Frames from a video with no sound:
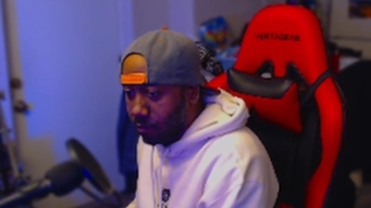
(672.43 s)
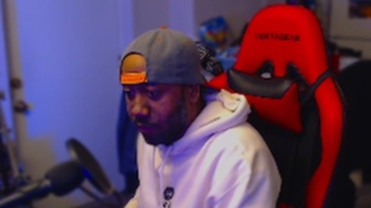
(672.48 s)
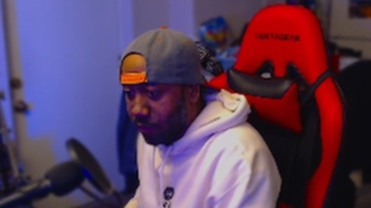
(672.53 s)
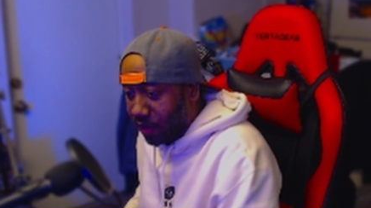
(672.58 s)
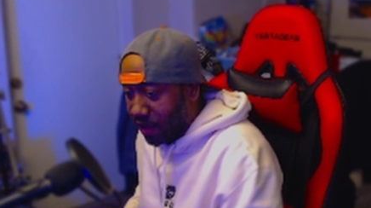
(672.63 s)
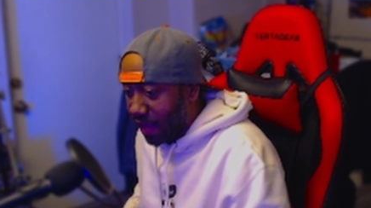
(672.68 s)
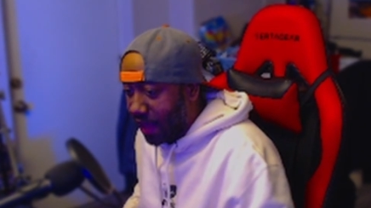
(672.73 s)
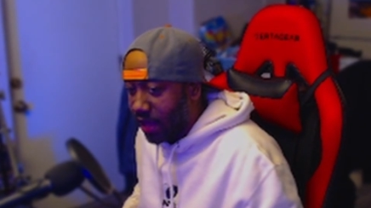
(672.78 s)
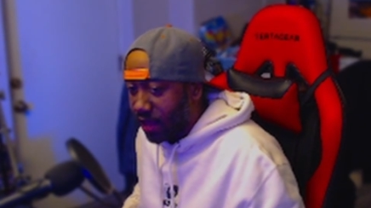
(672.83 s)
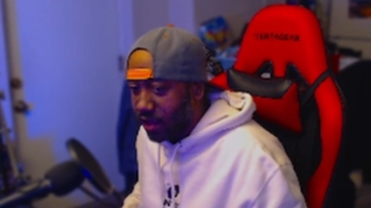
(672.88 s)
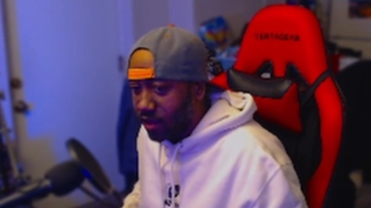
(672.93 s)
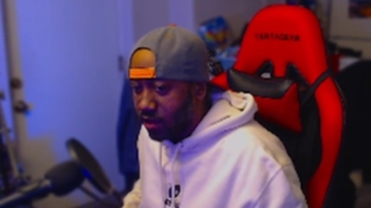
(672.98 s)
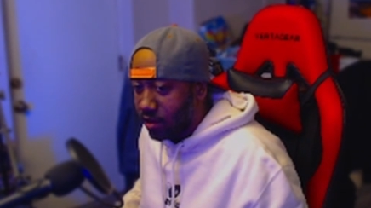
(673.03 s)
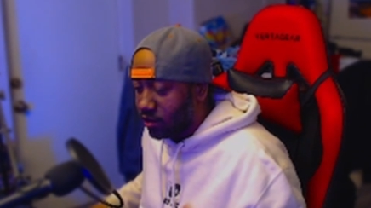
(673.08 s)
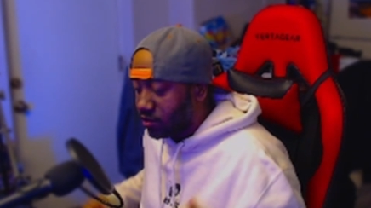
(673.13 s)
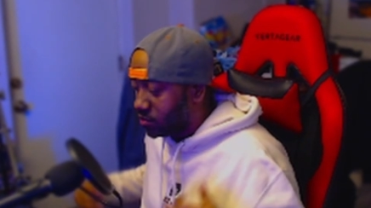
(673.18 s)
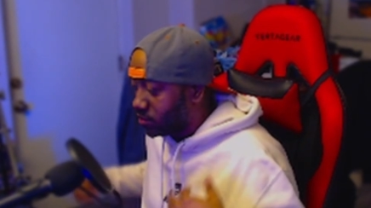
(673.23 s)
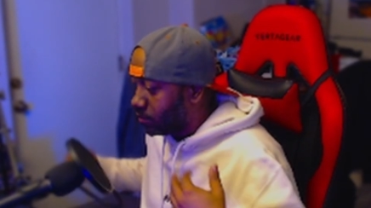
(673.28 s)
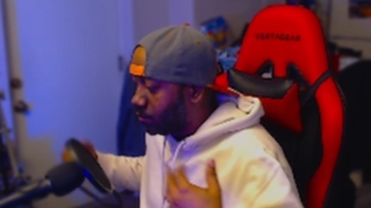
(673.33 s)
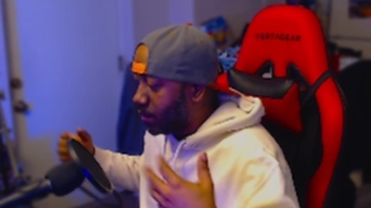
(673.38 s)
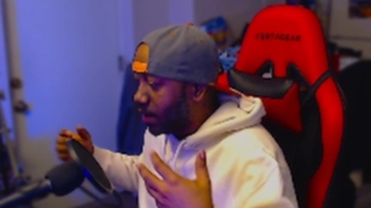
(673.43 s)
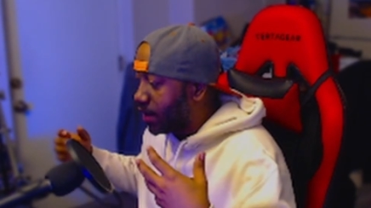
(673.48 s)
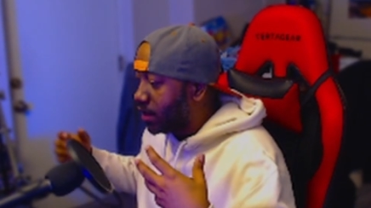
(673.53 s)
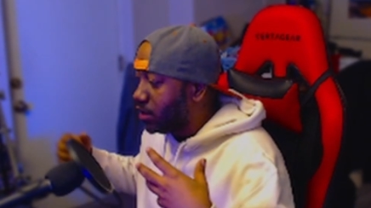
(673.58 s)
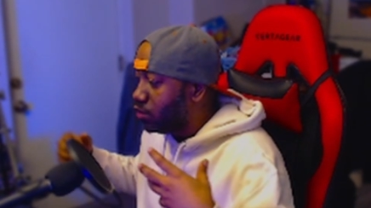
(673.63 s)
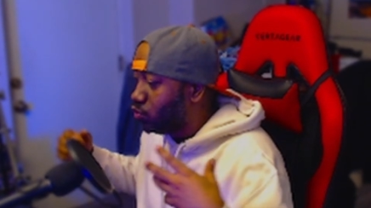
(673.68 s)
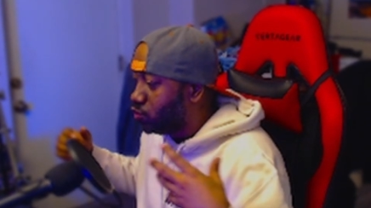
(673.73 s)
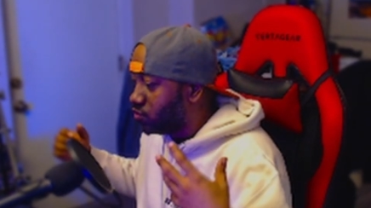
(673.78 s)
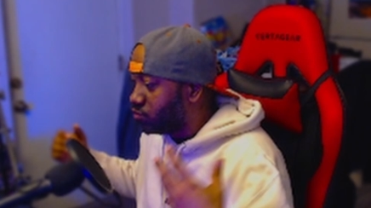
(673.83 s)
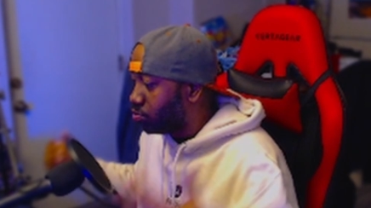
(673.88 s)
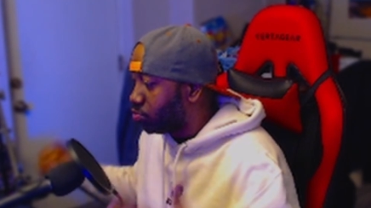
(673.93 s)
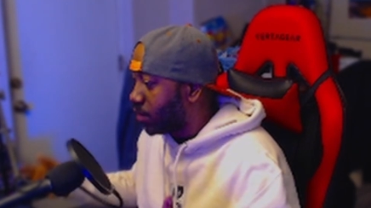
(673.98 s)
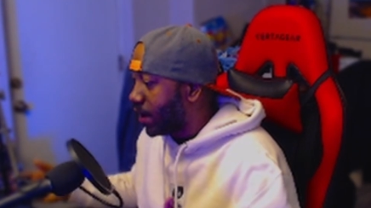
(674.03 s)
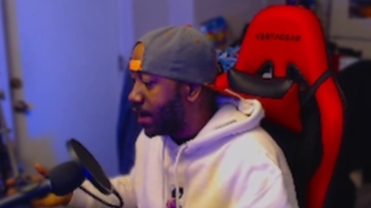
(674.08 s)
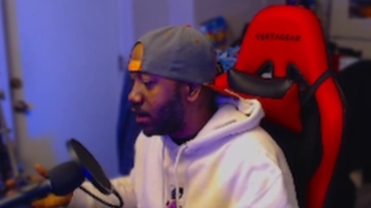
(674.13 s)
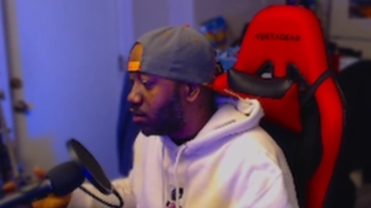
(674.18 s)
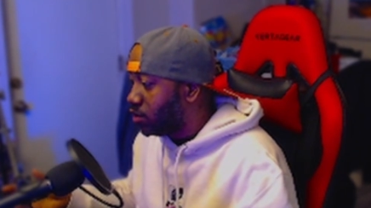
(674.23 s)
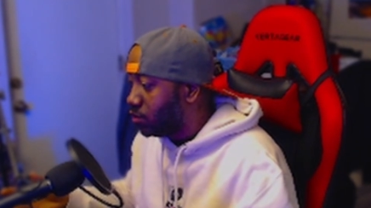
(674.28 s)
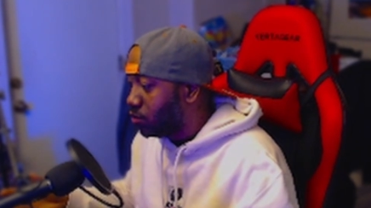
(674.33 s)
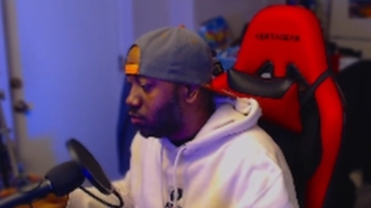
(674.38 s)
But hey, somebody who's
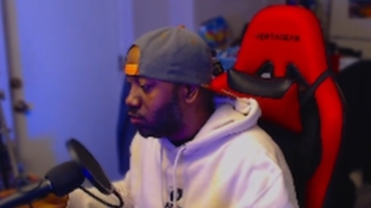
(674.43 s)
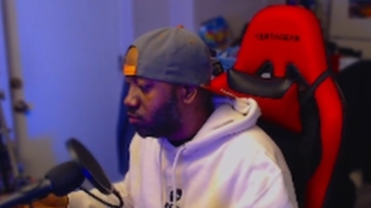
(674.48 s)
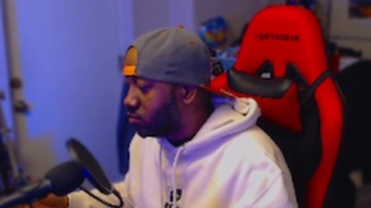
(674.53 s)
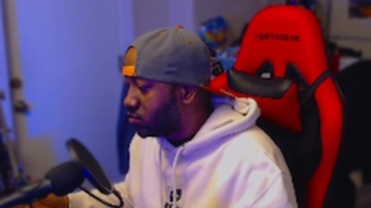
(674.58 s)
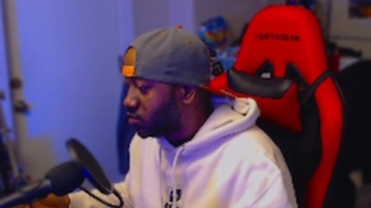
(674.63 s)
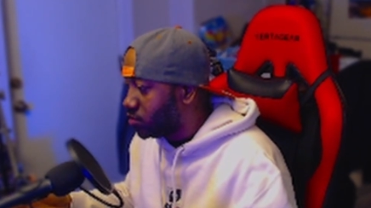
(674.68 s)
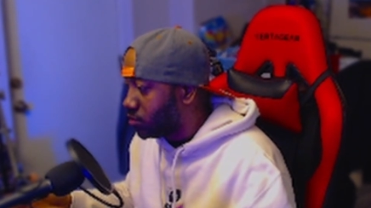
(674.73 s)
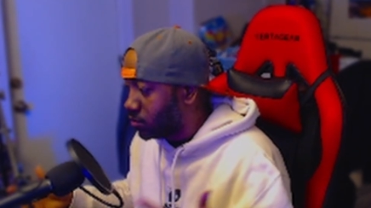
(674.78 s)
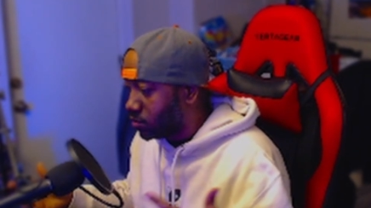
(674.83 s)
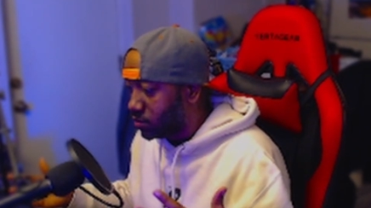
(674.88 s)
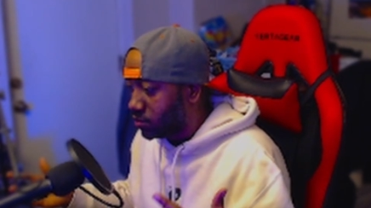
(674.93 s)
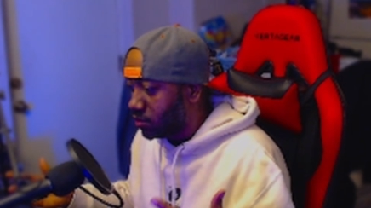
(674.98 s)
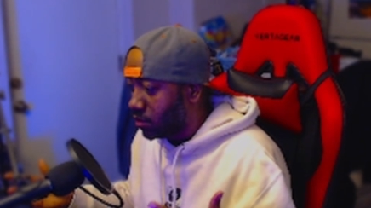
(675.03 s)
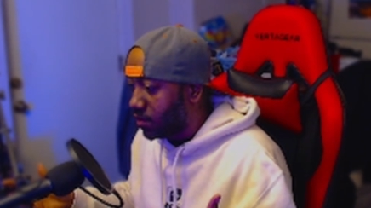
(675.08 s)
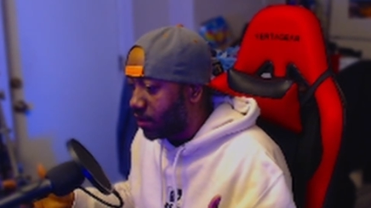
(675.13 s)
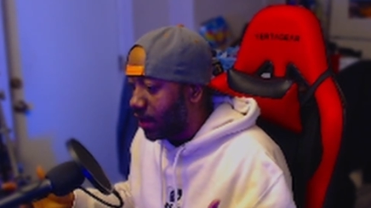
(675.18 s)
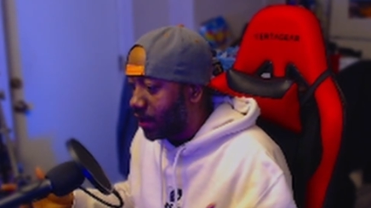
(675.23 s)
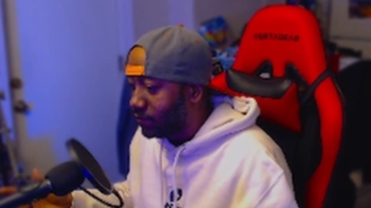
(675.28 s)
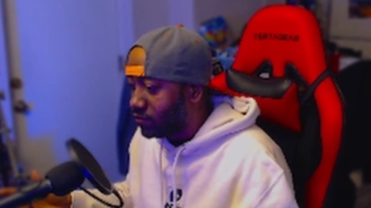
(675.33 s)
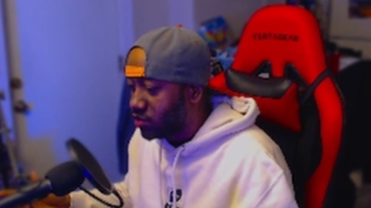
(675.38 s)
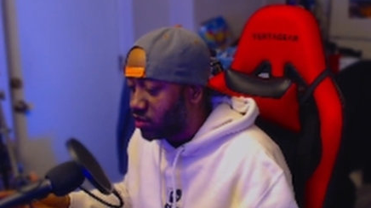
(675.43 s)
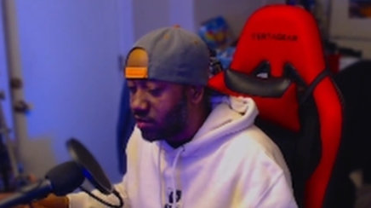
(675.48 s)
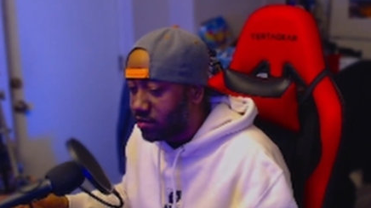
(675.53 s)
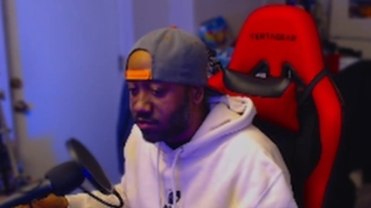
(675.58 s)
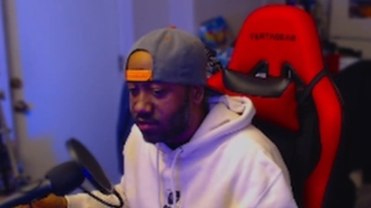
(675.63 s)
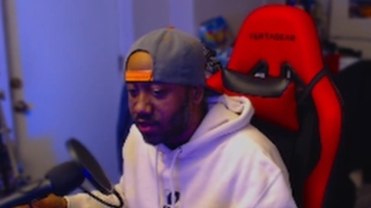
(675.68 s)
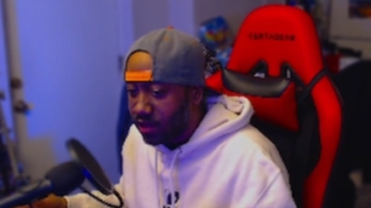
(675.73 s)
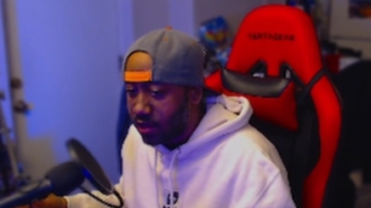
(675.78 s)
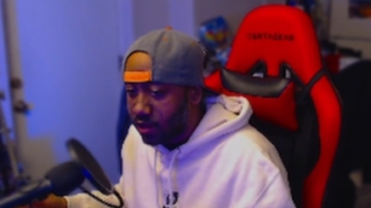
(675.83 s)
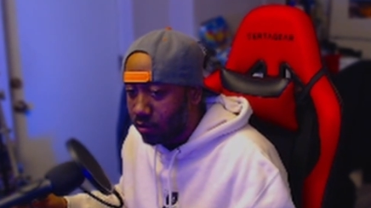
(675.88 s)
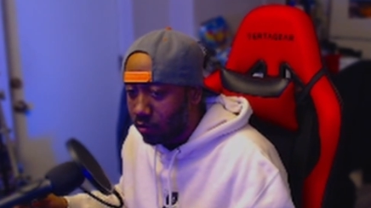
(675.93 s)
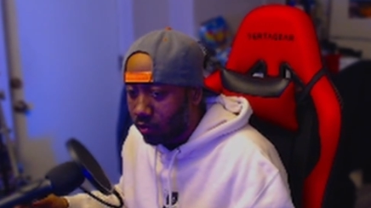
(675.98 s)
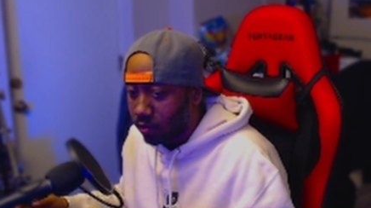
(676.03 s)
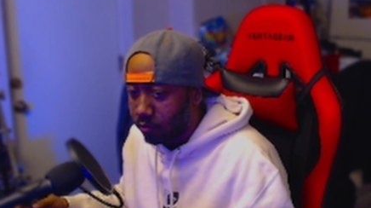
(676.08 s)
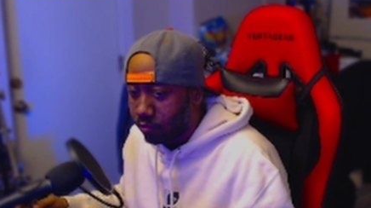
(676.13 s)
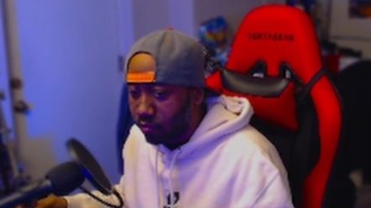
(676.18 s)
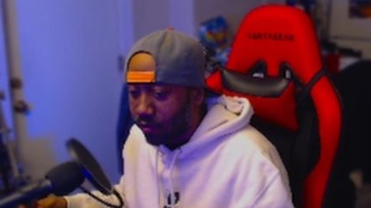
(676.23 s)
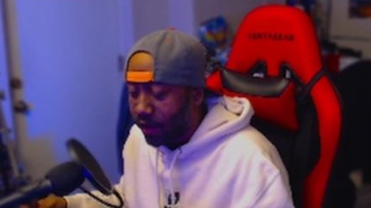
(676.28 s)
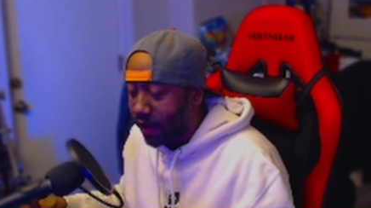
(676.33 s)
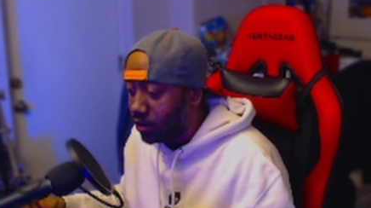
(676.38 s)
brand new to the FGC or
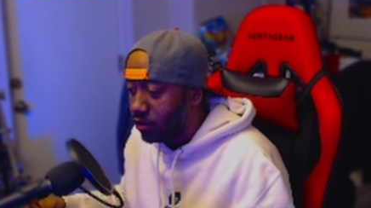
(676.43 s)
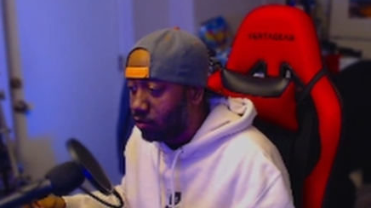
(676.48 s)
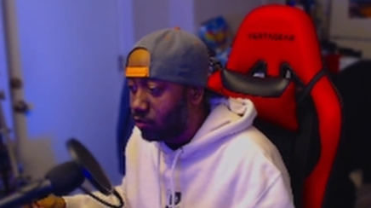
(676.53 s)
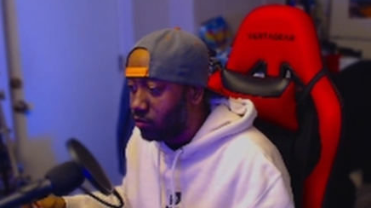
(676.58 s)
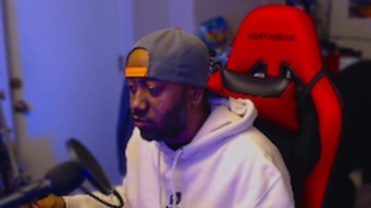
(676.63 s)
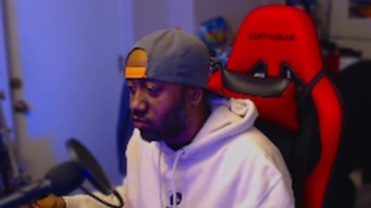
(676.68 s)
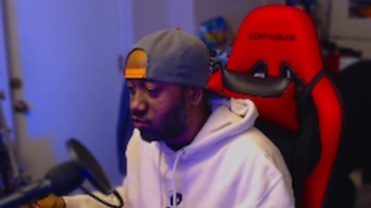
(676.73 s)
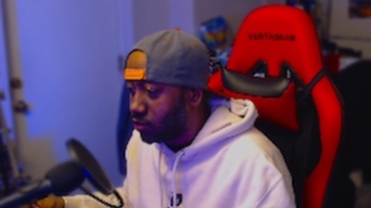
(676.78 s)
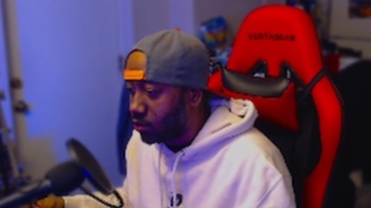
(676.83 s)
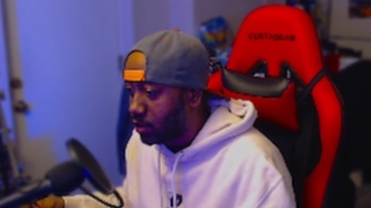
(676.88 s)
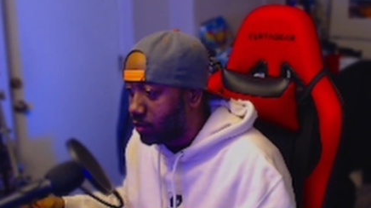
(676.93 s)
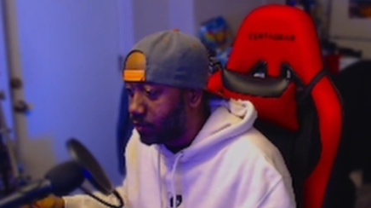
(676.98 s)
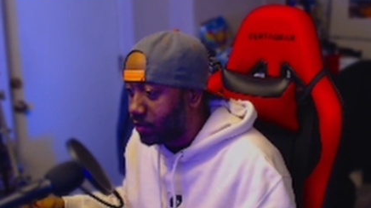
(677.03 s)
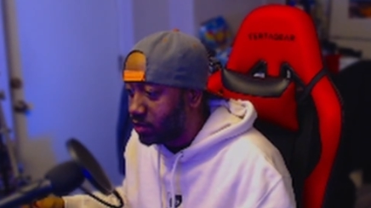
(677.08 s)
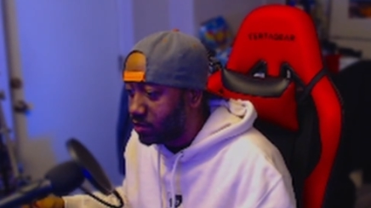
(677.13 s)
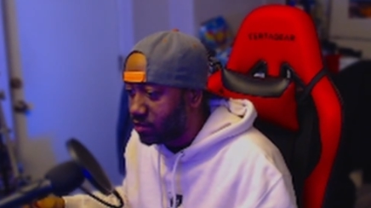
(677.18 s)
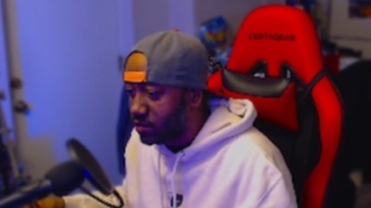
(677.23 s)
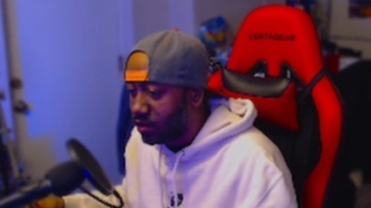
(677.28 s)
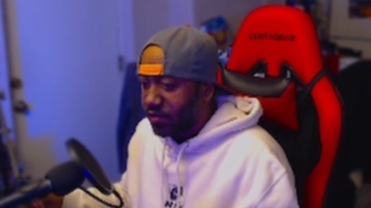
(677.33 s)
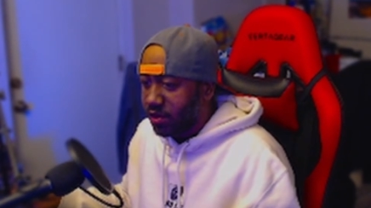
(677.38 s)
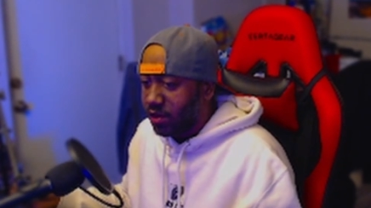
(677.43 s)
brand new to tournaments,